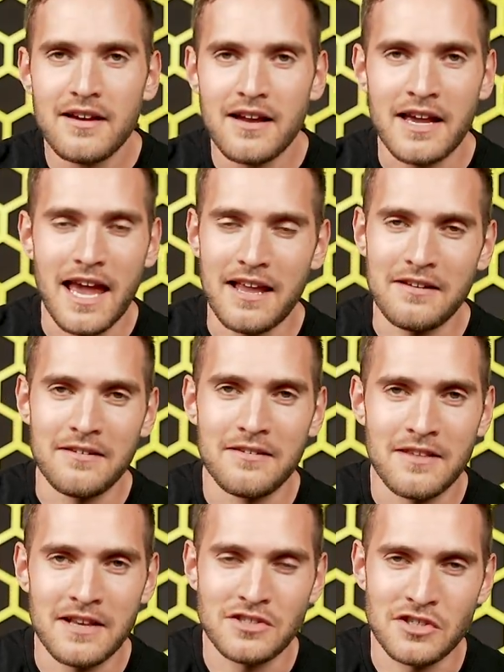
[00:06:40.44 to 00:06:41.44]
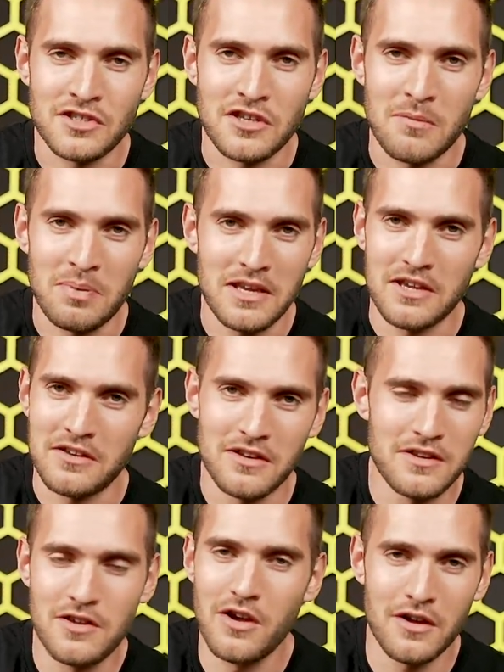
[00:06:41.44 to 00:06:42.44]
Again, that's just an opinion,
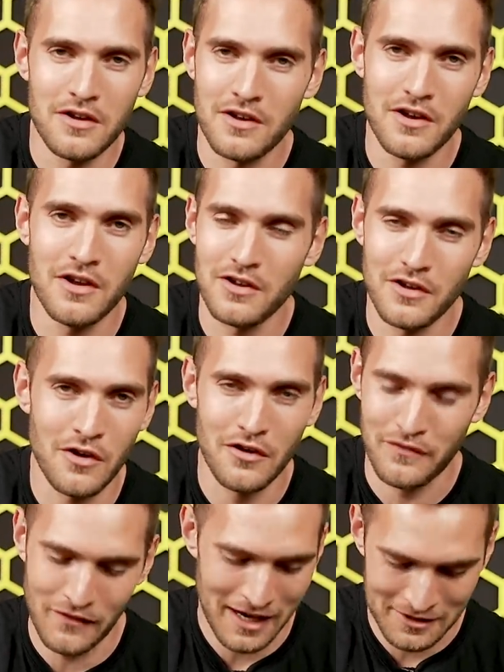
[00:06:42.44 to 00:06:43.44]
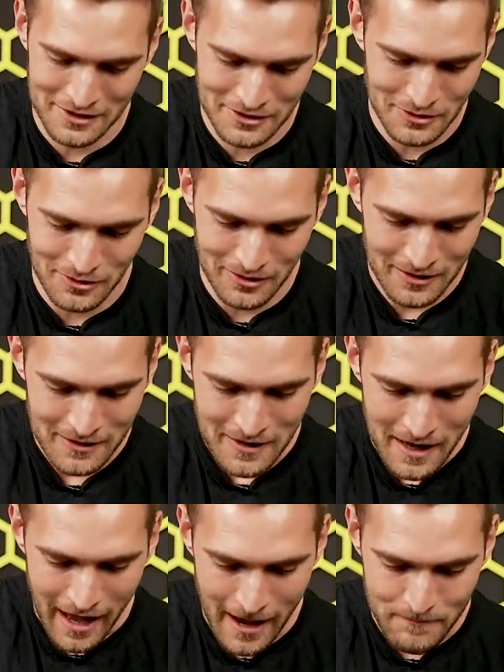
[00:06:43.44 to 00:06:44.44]
not a fact at all.
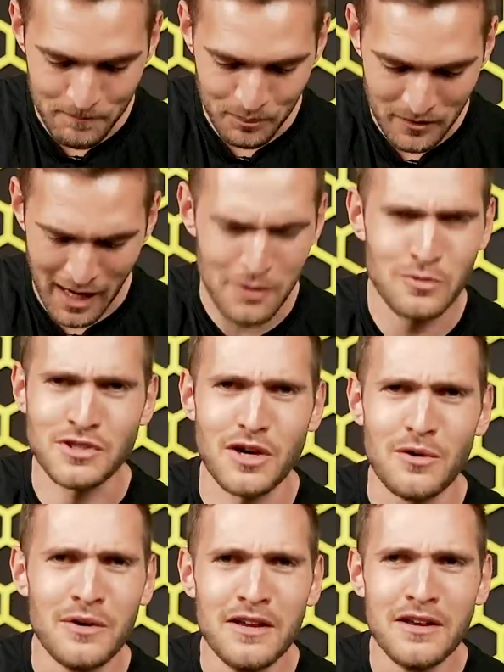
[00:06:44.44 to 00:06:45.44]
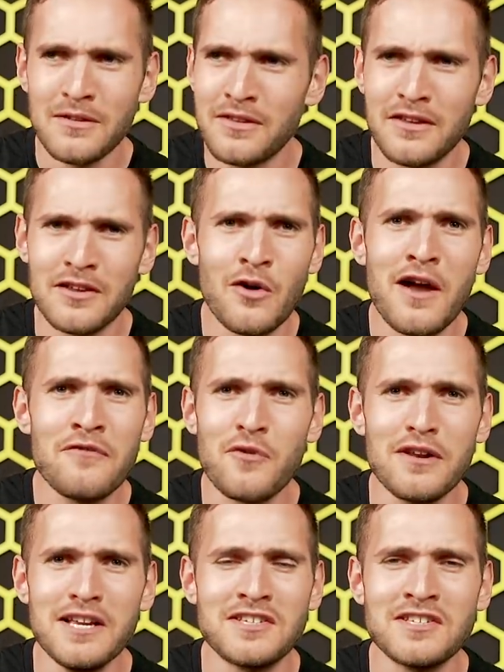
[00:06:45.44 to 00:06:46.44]
And also, not
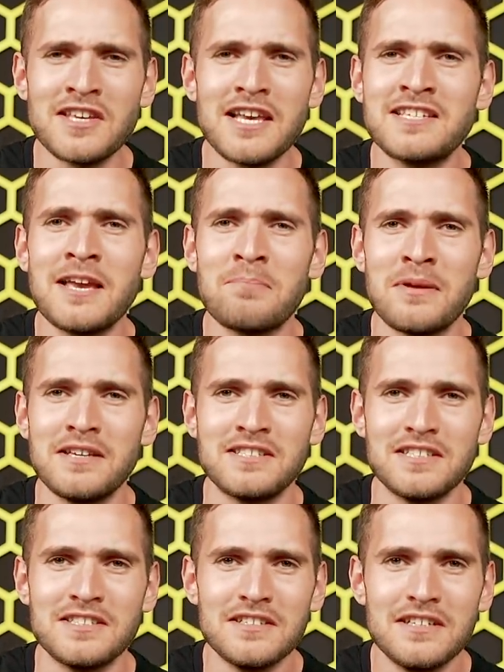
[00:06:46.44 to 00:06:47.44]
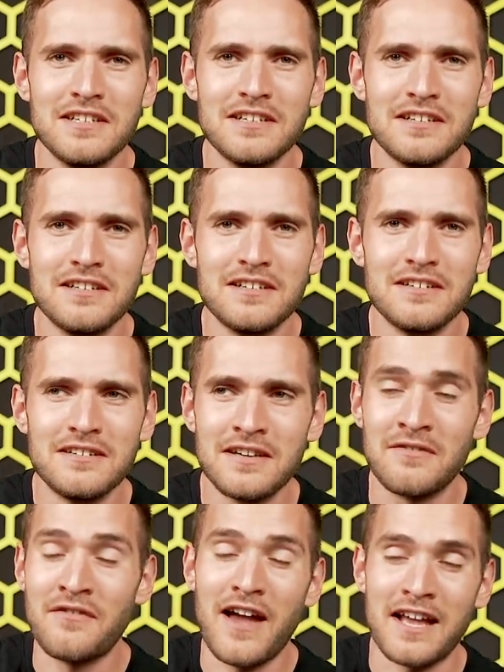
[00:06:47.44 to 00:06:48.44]
everyone needs to take set pieces.
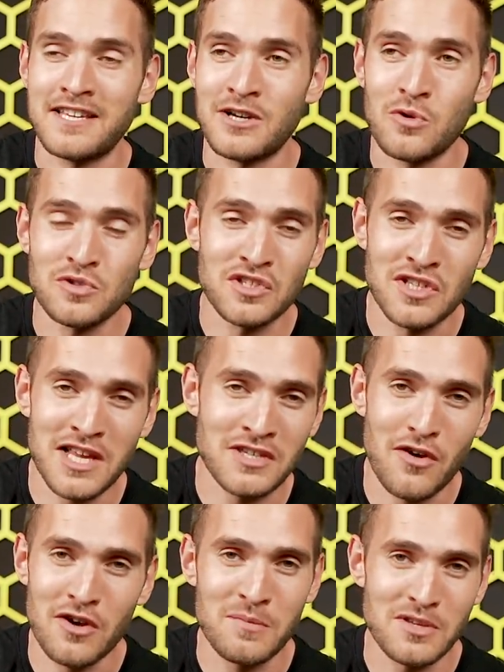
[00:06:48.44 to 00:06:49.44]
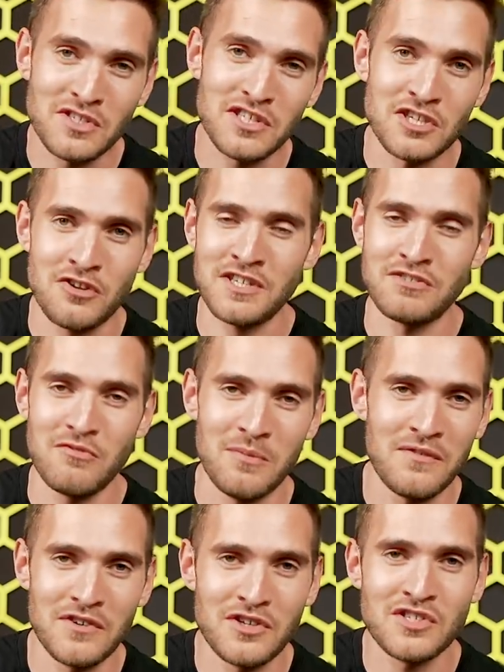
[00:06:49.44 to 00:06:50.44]
In fact, it causes less arguments in the dressing
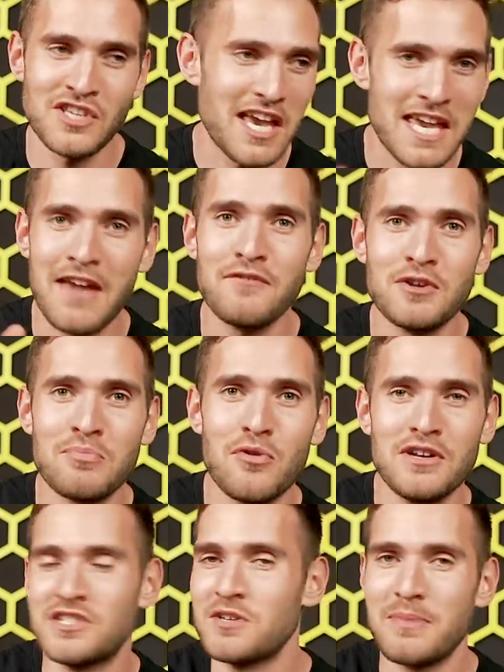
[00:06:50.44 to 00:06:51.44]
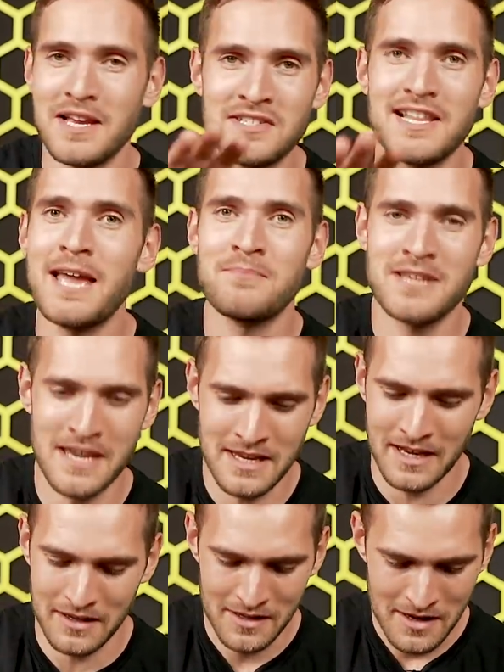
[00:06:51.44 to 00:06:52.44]
room if you just say, Kevin De Bruyne is the best, let him
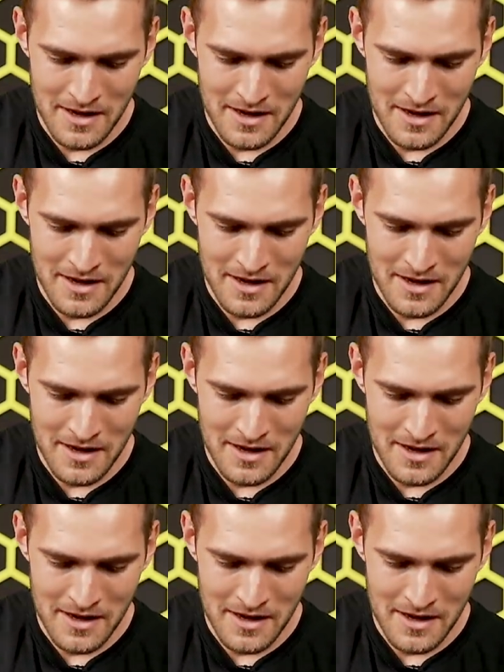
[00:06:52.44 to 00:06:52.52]
take it.